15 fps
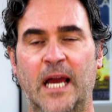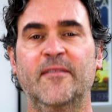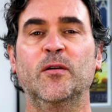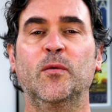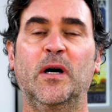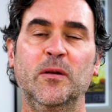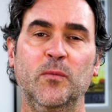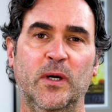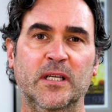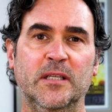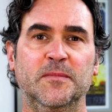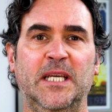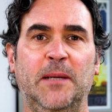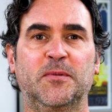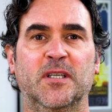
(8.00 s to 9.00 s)
everyone,
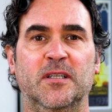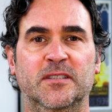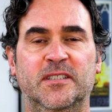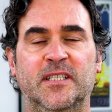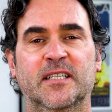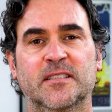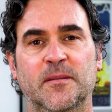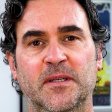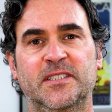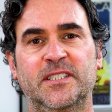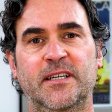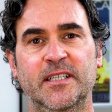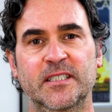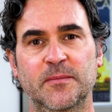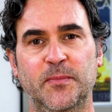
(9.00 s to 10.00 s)
welcome to episode 6 of my
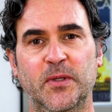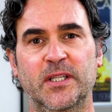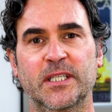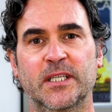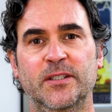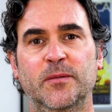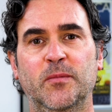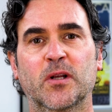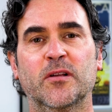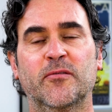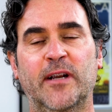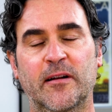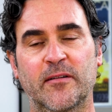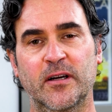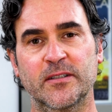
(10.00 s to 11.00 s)
series on building a new model
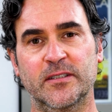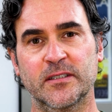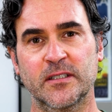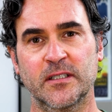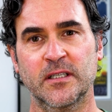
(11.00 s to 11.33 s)
railroad.